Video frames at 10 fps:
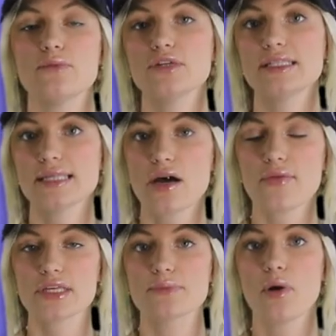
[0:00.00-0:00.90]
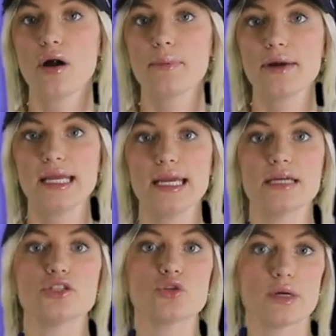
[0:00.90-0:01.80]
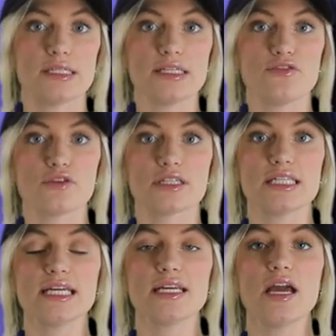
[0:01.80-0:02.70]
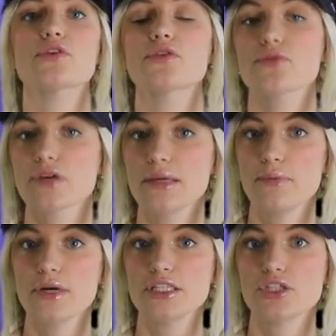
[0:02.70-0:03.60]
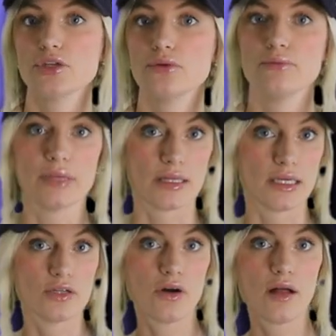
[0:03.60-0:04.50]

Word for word: Tim would sell this property property in 2014 for $3.2 million.